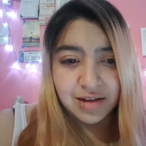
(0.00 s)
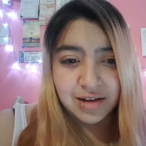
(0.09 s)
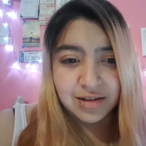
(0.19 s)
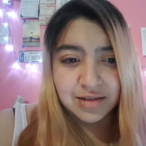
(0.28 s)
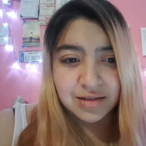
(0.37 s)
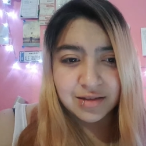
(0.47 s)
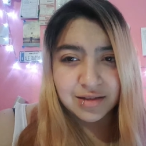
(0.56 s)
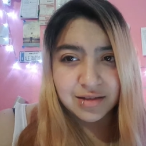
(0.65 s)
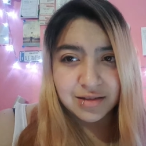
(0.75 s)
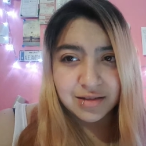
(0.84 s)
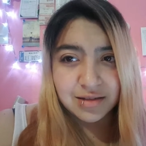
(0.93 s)
And
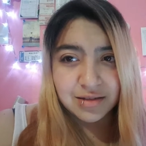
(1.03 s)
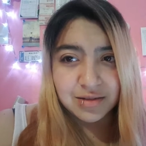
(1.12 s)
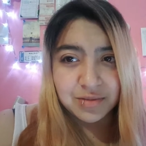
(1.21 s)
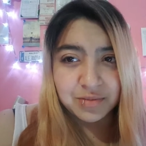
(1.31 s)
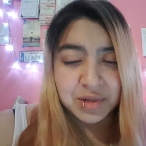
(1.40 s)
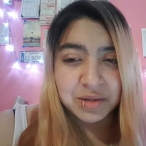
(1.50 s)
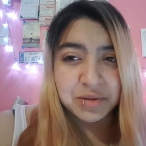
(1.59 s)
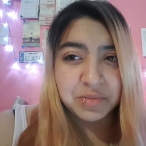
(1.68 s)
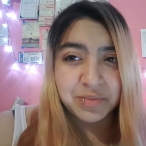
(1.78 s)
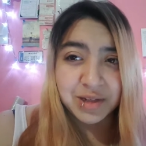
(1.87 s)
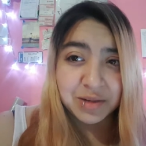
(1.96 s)

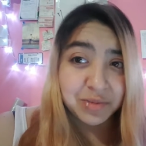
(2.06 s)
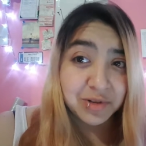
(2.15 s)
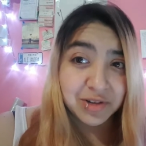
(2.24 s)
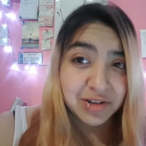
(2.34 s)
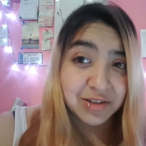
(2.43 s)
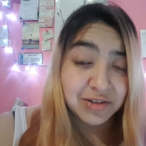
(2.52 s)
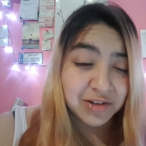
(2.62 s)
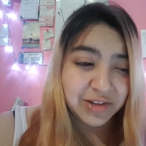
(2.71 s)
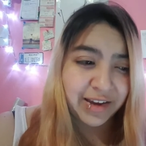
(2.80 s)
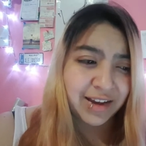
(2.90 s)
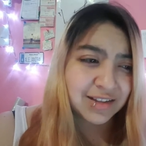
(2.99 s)
maybe people don't
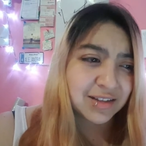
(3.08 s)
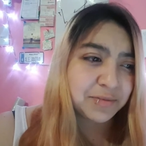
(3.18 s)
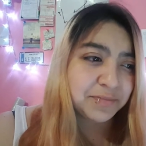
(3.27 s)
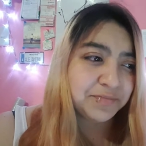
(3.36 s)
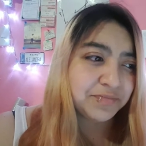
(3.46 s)
understand,